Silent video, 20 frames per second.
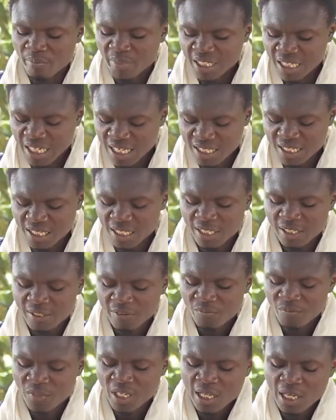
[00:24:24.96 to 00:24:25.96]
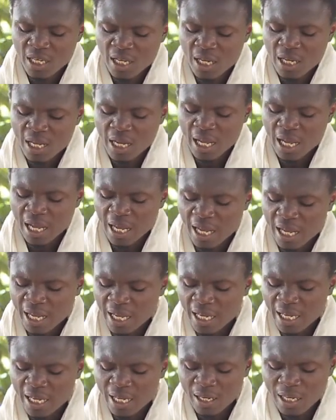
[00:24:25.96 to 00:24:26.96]
me da sei
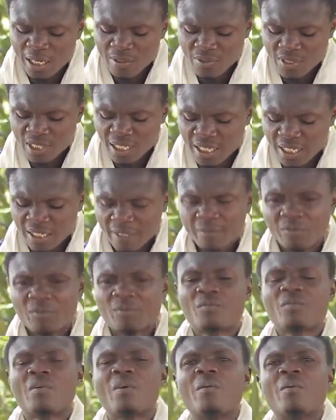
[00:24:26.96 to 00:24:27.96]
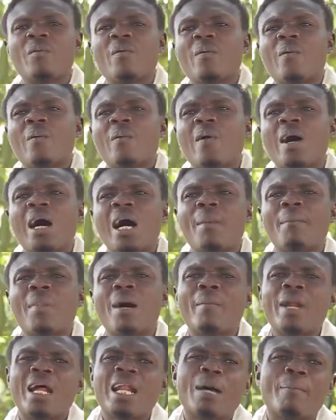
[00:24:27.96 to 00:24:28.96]
eh on se
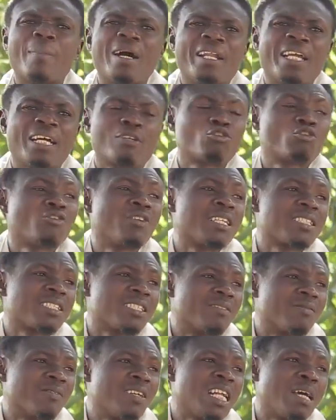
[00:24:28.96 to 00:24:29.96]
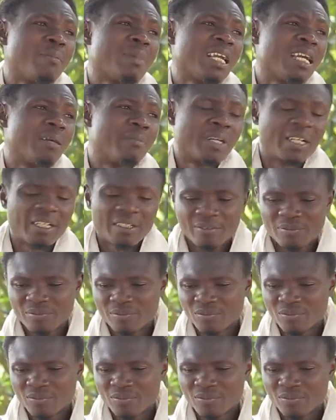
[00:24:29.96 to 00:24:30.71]
amamre ne amane ya toto na se no ene ma yebre